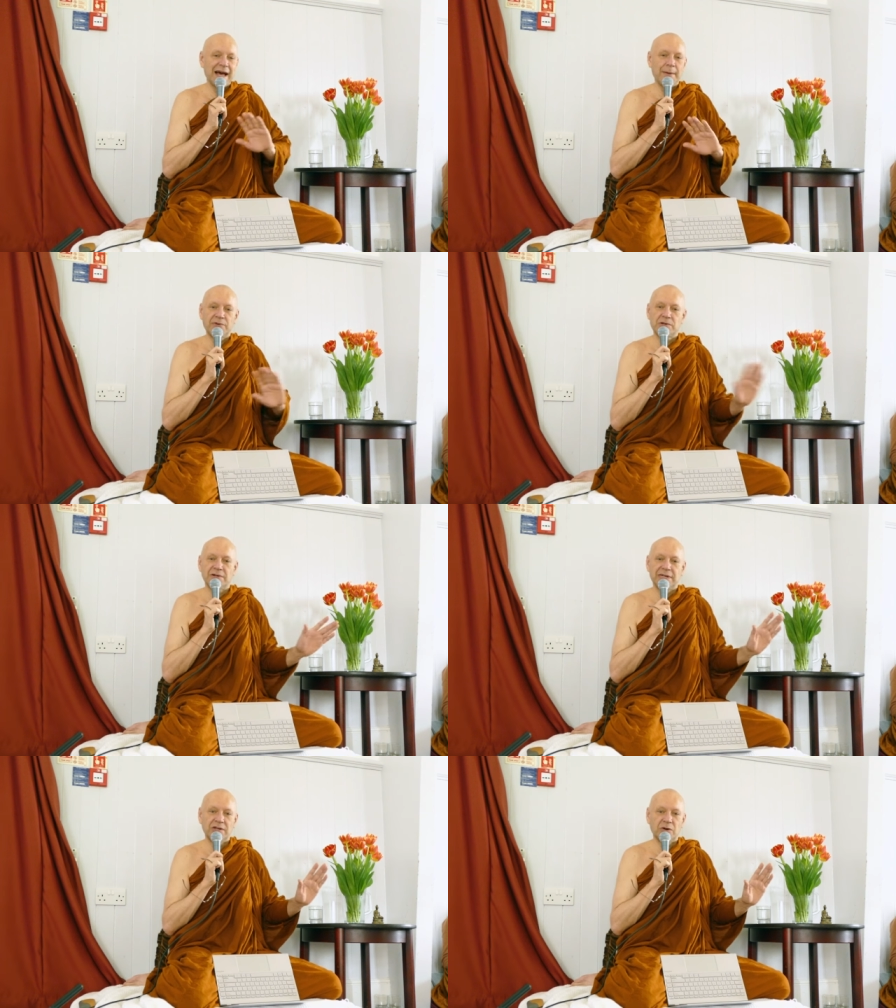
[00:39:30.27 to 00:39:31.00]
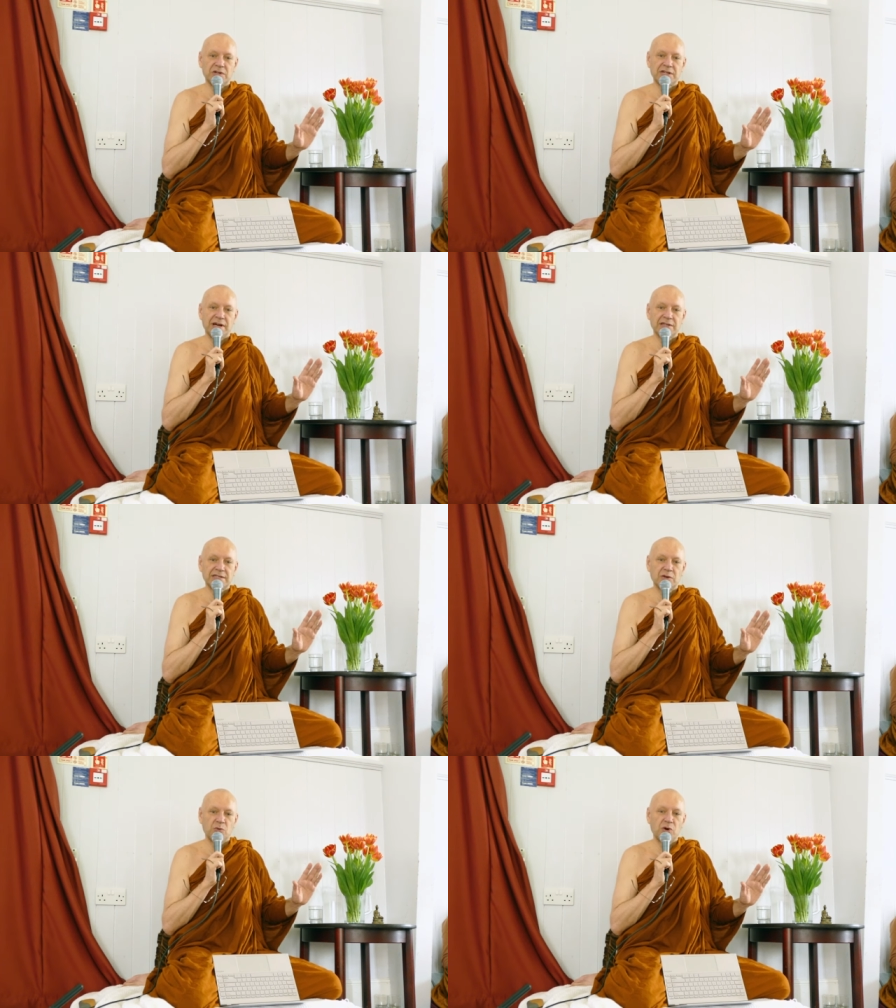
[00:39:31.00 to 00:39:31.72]
Absolutely no
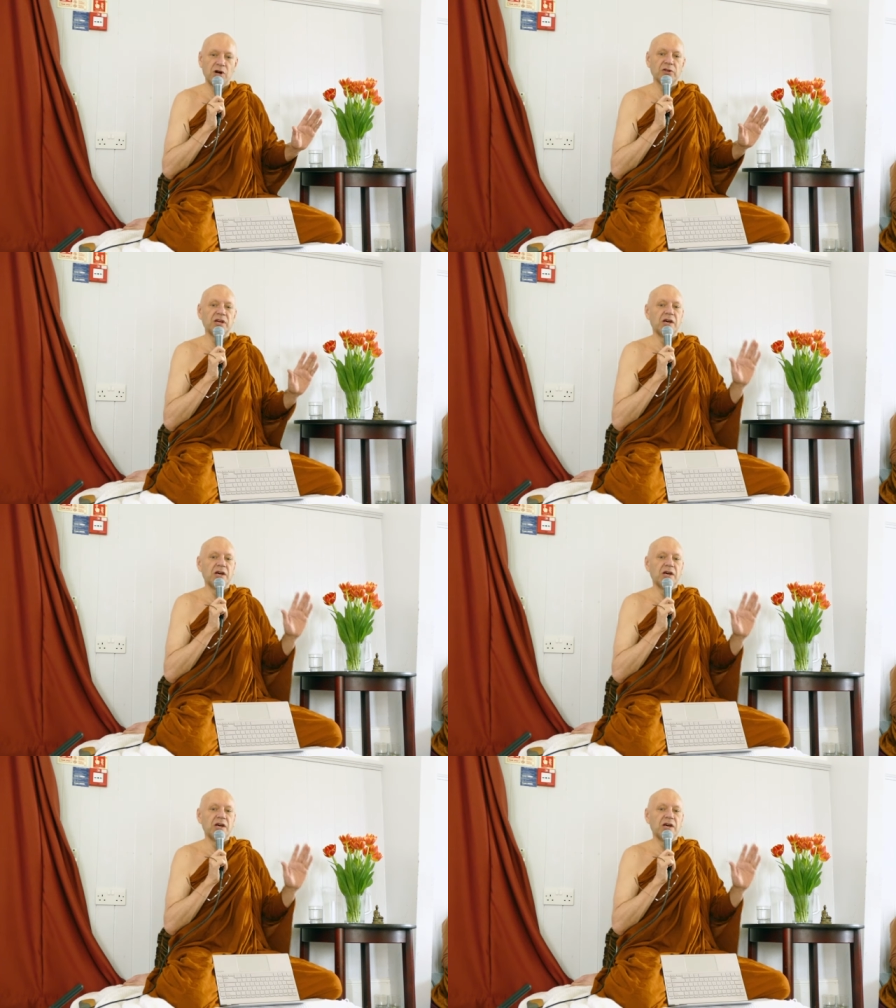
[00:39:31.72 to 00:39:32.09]
chance in the world.